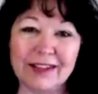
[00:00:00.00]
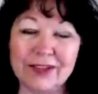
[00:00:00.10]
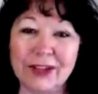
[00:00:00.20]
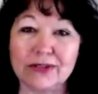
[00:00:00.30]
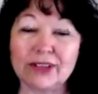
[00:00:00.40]

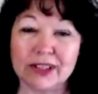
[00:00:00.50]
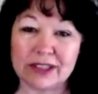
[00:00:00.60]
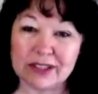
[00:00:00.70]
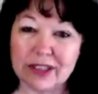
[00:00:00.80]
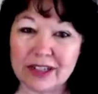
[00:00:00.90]
If you're
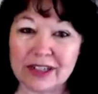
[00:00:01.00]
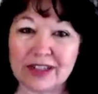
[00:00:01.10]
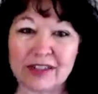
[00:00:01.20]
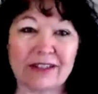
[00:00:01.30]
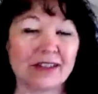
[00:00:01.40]
feeling
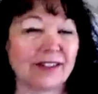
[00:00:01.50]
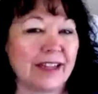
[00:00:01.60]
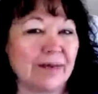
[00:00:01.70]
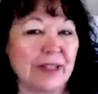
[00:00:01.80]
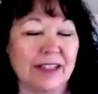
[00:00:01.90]
stuck,
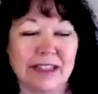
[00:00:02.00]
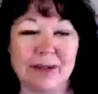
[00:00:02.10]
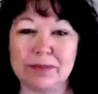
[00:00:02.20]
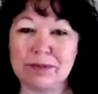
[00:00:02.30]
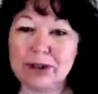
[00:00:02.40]
can't make
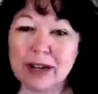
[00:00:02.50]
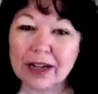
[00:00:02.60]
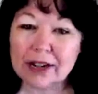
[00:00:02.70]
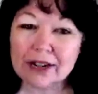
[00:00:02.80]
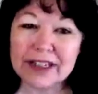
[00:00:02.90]
any
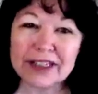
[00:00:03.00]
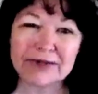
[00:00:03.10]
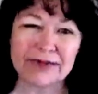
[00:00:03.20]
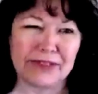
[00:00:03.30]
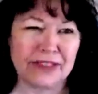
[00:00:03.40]

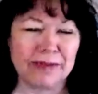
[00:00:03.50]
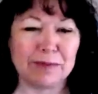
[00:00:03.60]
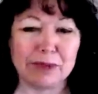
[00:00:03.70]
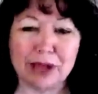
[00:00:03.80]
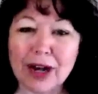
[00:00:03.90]
progress,
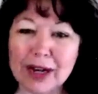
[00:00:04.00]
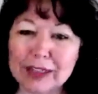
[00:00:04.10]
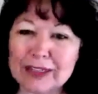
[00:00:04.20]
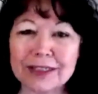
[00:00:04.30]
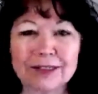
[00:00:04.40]
feeling
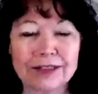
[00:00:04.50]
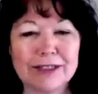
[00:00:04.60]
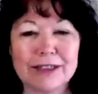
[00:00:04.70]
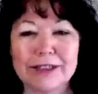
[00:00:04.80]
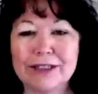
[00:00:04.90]
blocked,
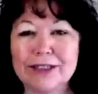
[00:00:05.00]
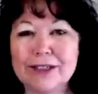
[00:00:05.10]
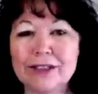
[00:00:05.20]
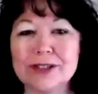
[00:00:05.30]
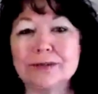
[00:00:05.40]

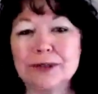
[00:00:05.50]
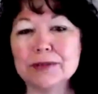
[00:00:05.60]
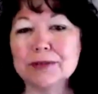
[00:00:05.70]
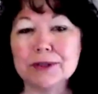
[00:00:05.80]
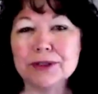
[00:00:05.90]
just
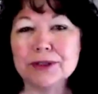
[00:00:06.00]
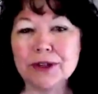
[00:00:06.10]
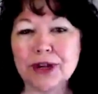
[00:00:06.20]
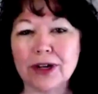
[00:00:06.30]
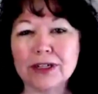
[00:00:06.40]
simply
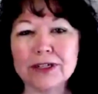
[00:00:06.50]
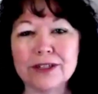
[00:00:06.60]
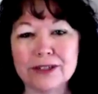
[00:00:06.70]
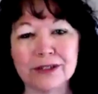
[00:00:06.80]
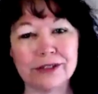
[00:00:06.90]
move
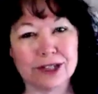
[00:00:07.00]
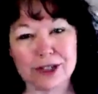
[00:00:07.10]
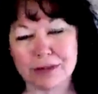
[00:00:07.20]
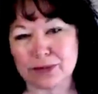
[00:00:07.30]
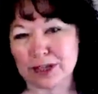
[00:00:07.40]
on to your
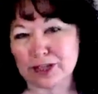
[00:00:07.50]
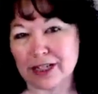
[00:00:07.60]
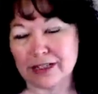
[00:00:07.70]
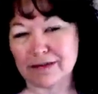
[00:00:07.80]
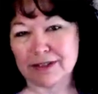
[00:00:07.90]
next
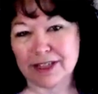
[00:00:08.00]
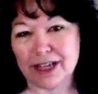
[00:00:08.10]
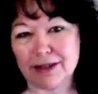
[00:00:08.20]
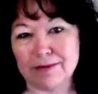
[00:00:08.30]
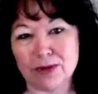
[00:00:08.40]
project
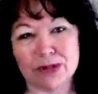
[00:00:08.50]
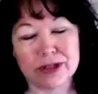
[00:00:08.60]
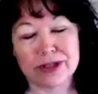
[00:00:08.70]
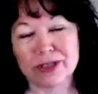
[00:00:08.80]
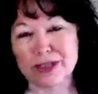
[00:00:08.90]
today
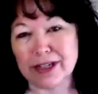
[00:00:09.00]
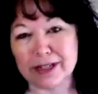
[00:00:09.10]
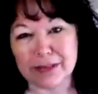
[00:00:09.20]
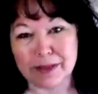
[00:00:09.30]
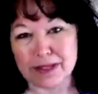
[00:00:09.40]
or to the
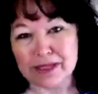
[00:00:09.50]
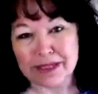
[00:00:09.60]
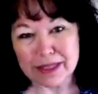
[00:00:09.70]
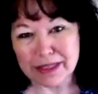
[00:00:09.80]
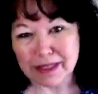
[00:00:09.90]
next best
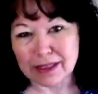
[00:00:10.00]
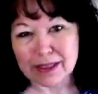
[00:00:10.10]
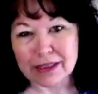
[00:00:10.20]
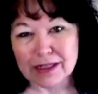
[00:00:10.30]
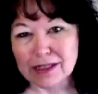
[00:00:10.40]
thing.
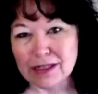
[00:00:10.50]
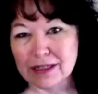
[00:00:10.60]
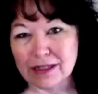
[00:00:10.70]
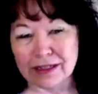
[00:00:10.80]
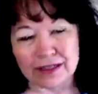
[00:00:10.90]

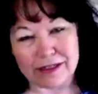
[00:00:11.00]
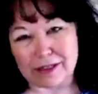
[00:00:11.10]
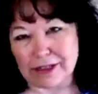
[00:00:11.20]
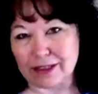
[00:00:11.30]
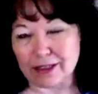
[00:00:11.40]

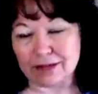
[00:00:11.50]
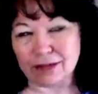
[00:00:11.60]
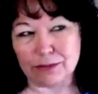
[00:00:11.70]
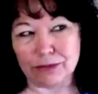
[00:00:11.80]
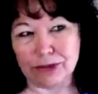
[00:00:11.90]
Honestly, it's
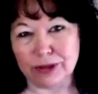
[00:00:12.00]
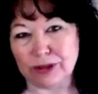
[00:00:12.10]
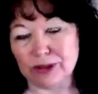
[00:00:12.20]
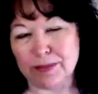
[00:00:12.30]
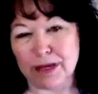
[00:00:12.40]

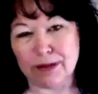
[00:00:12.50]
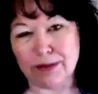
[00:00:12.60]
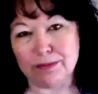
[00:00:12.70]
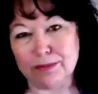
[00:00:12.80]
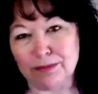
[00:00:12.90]
really
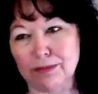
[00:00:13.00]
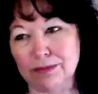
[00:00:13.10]
about